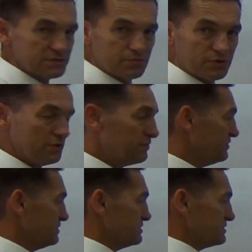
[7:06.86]
it pretty
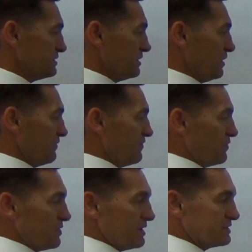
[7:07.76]
obvious.
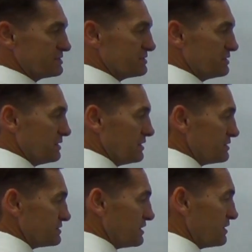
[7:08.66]
4x,
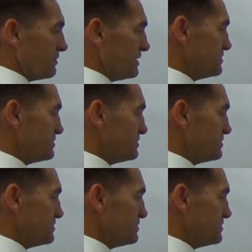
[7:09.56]
take away